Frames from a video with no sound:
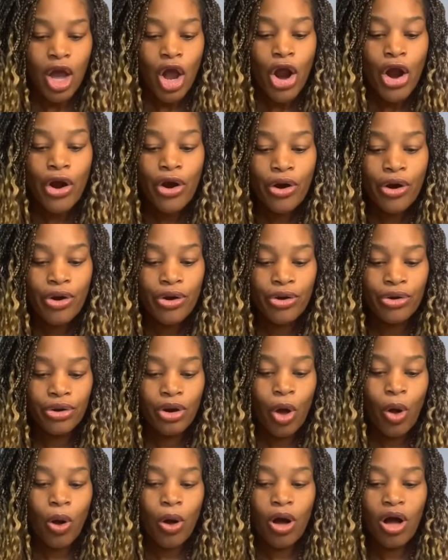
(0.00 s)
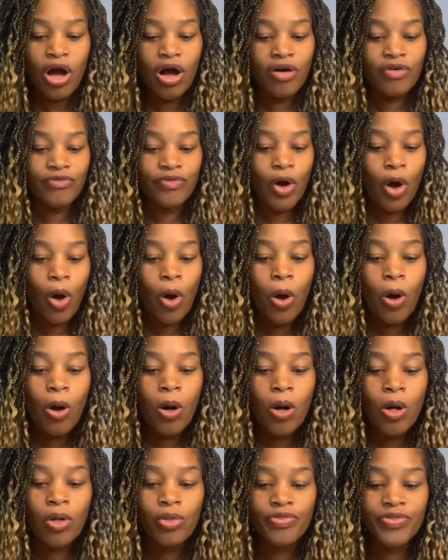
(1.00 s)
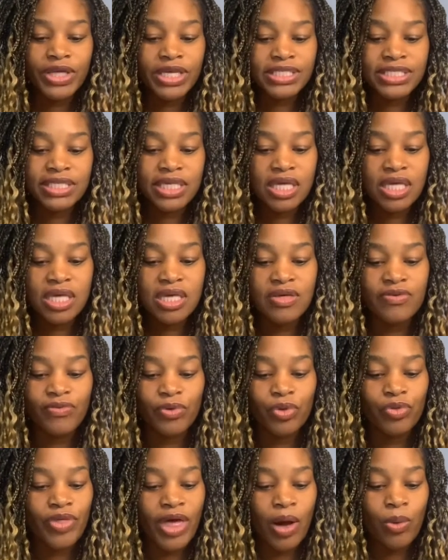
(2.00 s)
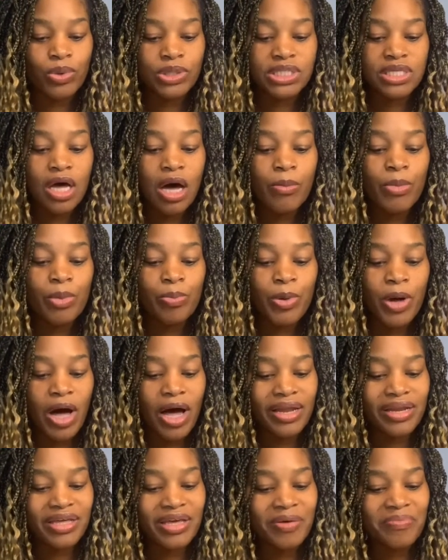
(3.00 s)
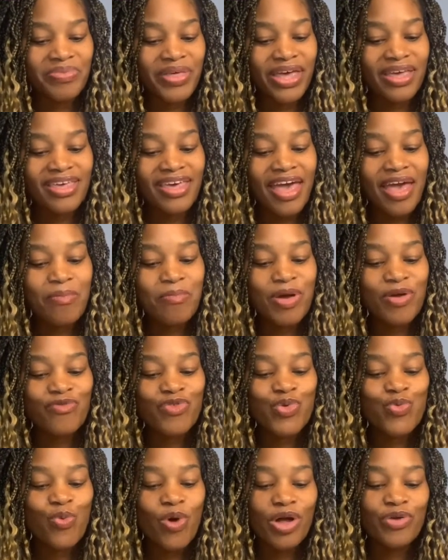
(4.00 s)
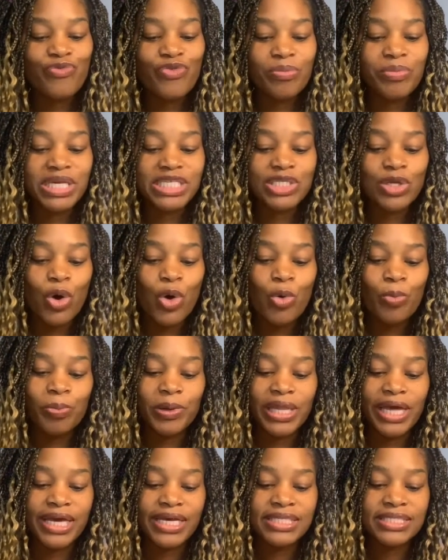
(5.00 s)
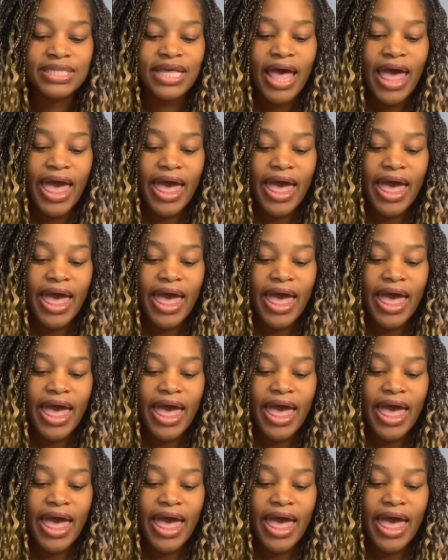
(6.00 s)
heard of all this evil that was come upon him, they came every one from his own place,